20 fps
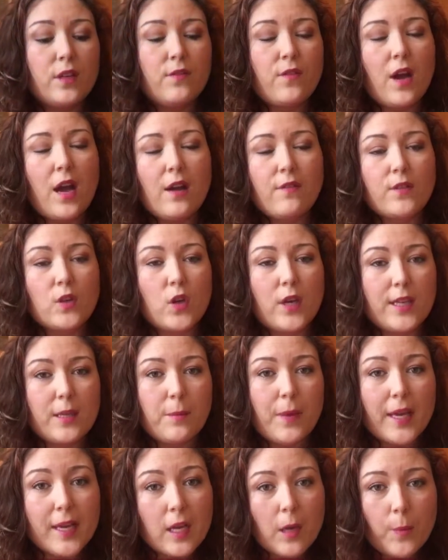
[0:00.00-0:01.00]
if I haven't got any
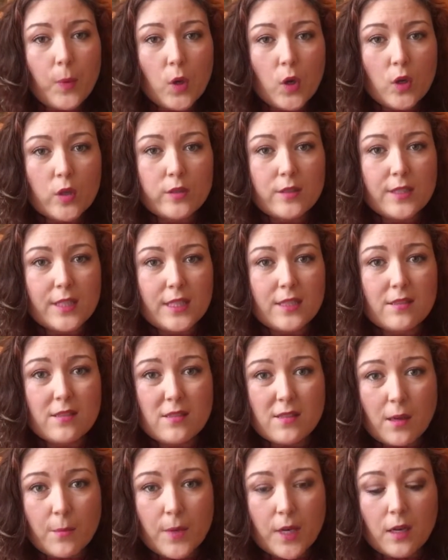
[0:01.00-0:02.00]
makeup on in the
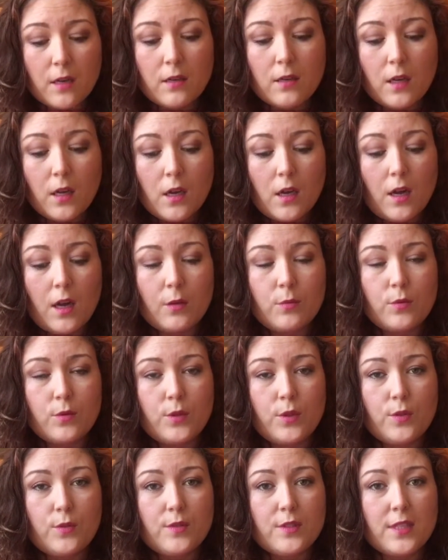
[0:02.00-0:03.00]
summer, I will
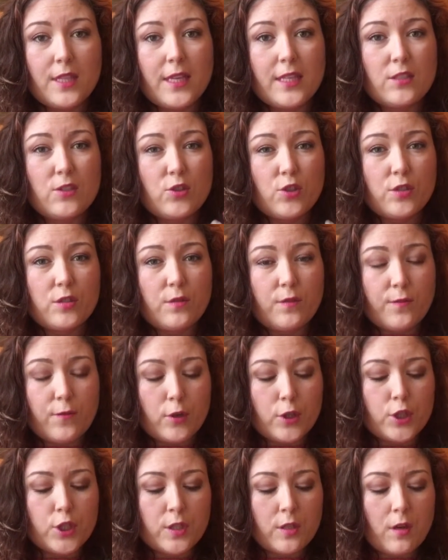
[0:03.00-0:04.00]
use these just to
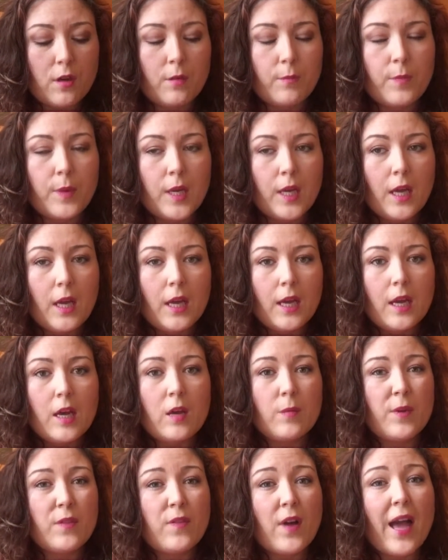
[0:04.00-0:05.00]
freshen up.
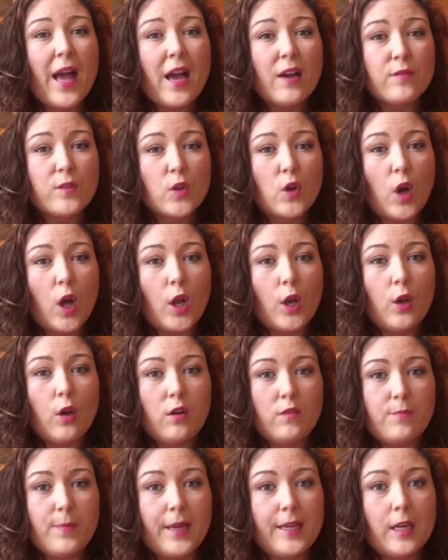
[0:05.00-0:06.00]
If I haven't got a
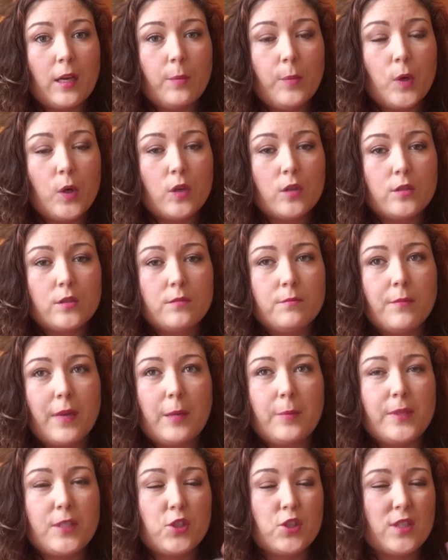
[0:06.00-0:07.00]
lot of makeup on,
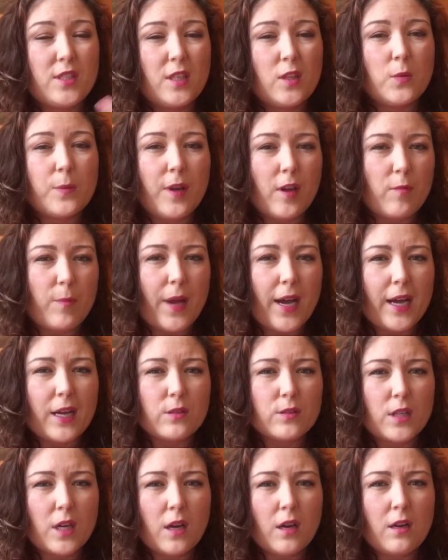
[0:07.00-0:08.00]
maybe just a little bit of
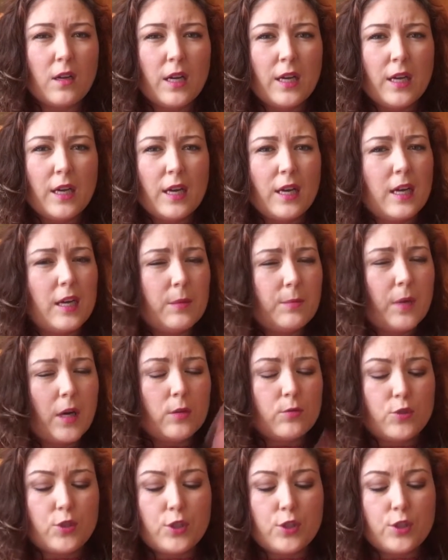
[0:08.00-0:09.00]
powder,
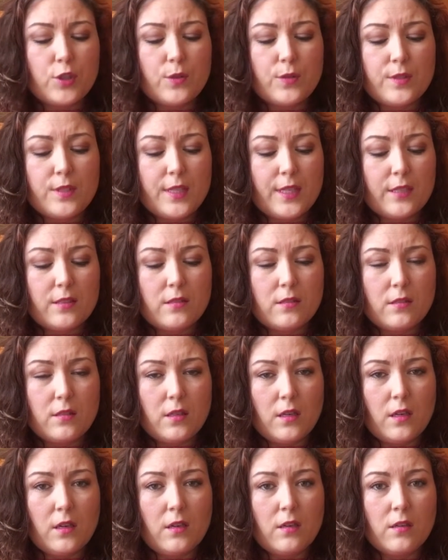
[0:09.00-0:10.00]
I'll just use this
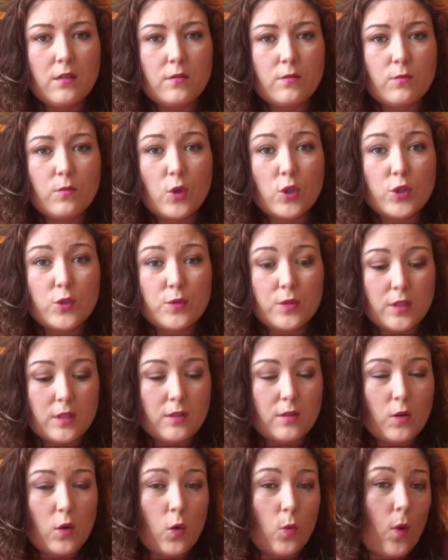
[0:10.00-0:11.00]
to wash
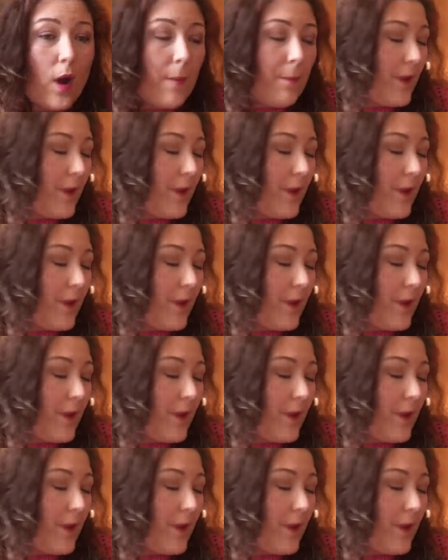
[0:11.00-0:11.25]
or wipe